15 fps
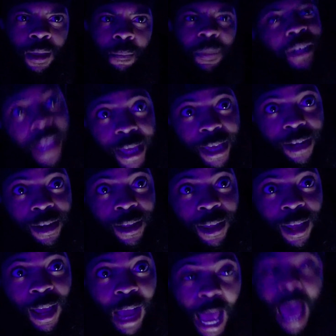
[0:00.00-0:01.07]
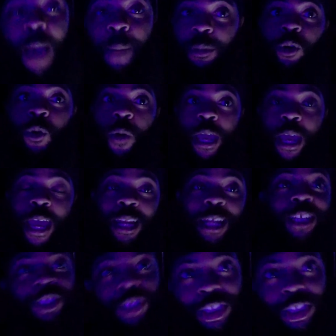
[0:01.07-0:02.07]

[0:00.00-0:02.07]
But then, I'm gonna go ahead and